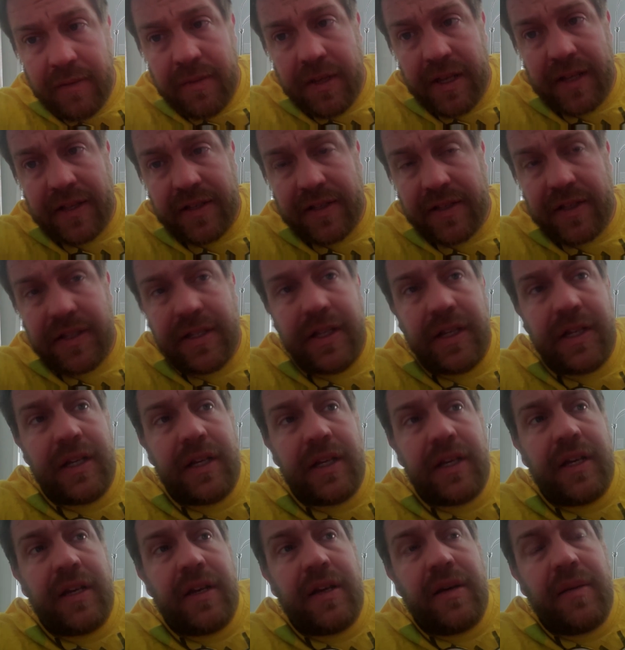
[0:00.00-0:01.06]
mess.
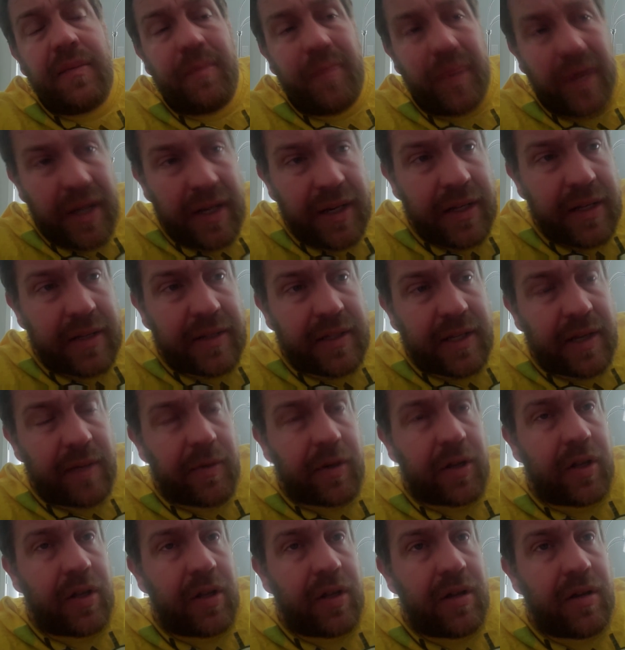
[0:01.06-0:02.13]
But it's coming
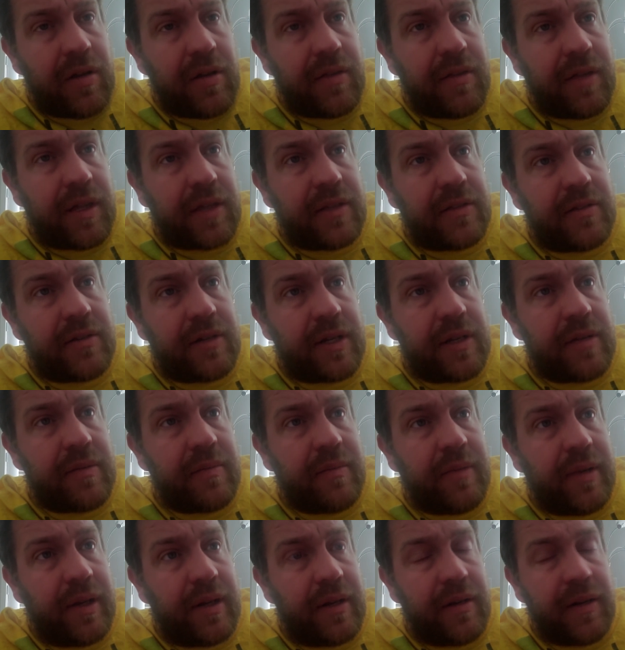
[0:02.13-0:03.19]
along. Things are getting
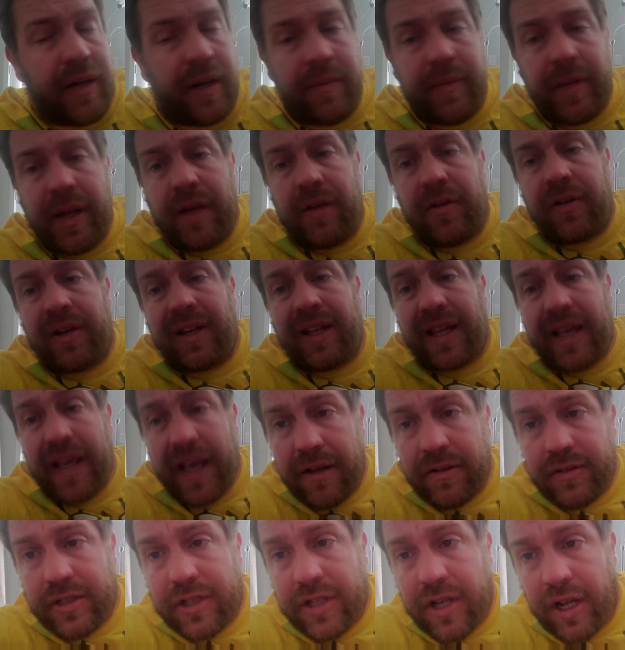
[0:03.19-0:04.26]
better. I'm now on a
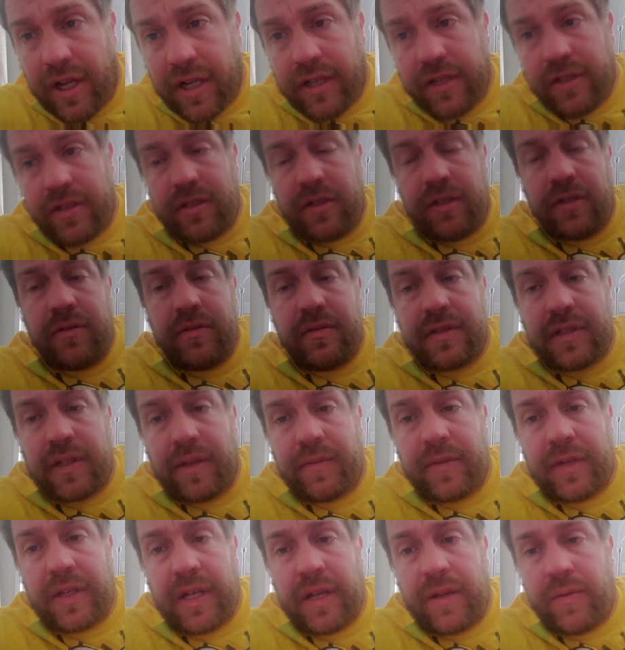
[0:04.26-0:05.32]
couch talking to you,
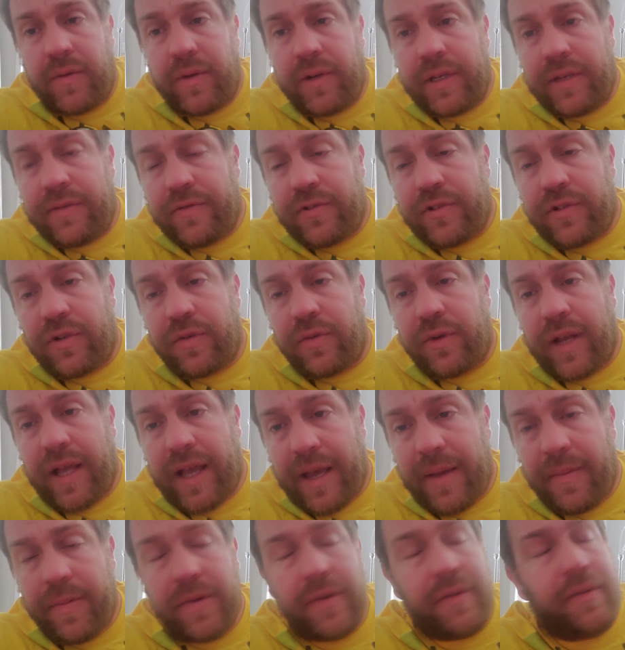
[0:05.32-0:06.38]
something I wasn't even sure would
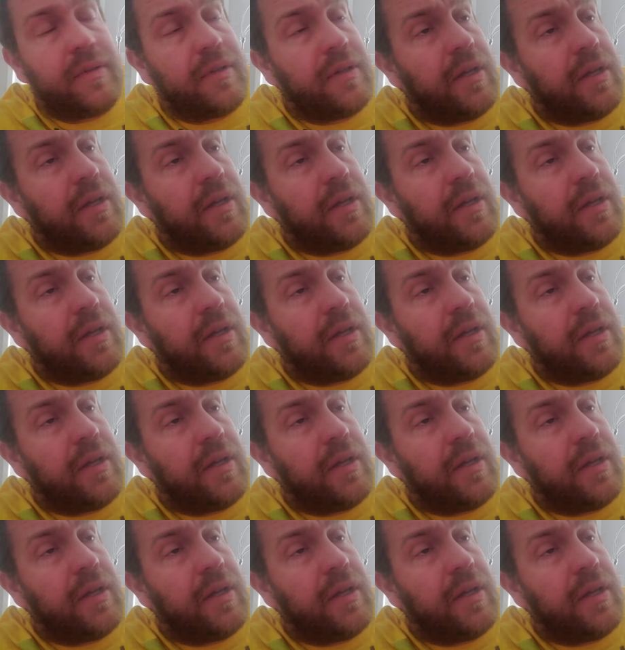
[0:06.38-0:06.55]
happen.